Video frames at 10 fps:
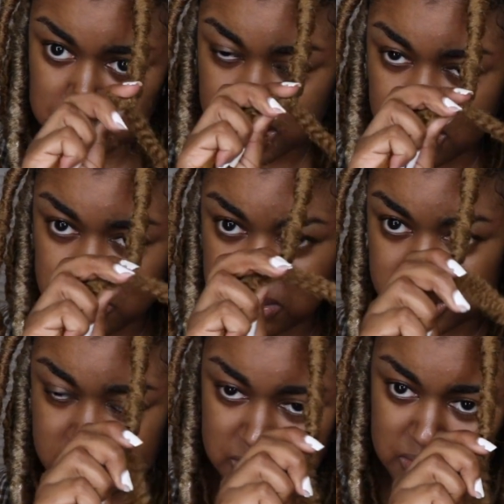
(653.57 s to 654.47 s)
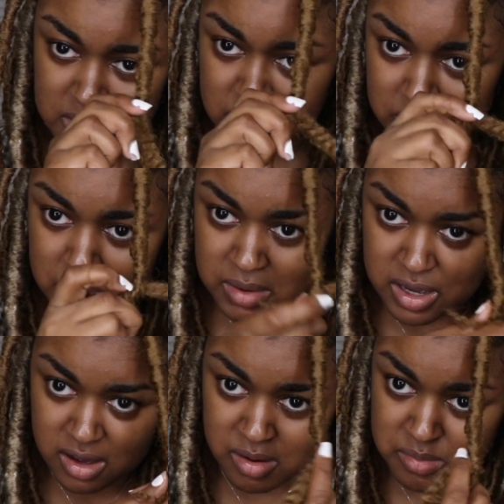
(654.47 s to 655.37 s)
like placement for my
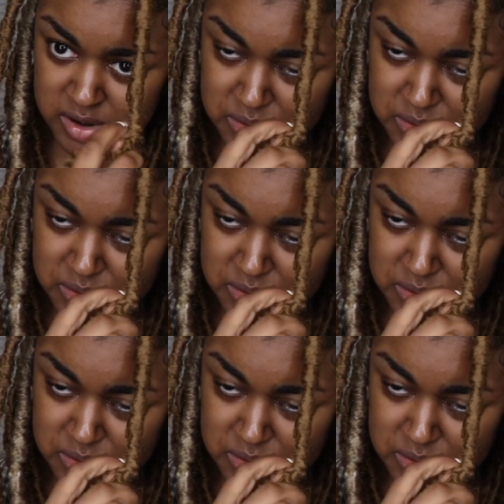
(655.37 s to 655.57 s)
ombre